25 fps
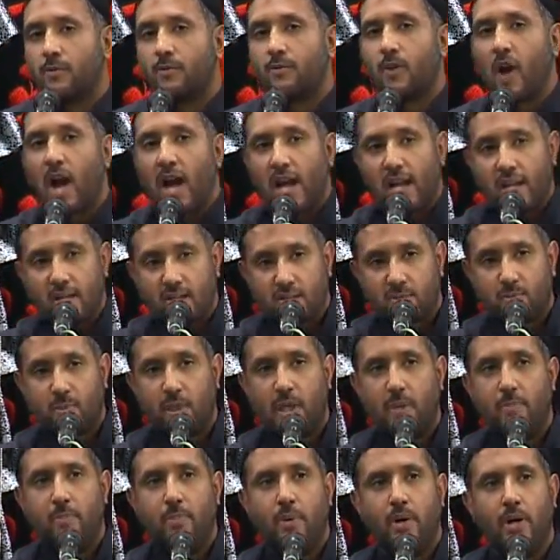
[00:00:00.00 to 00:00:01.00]
finds
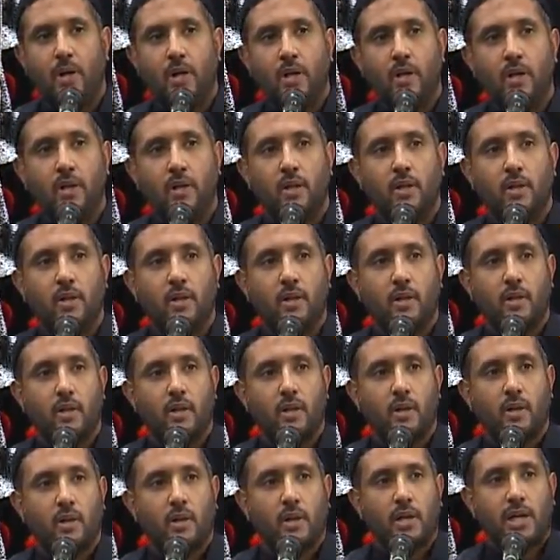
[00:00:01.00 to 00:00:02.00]
people,
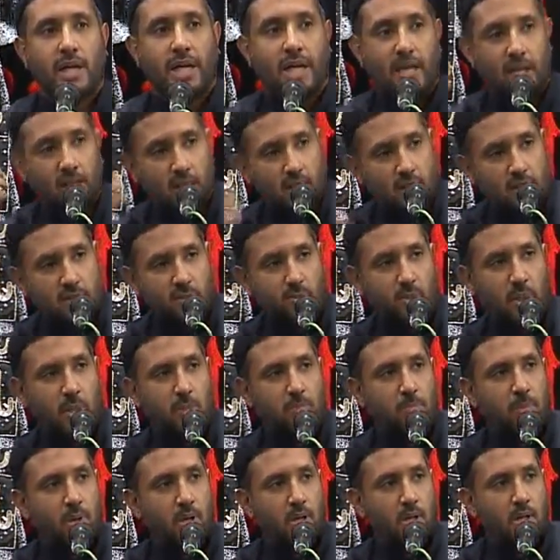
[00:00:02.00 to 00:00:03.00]
kills
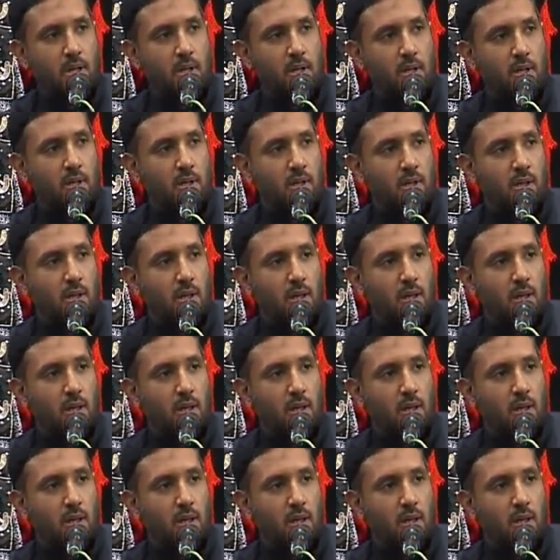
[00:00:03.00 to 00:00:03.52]
people,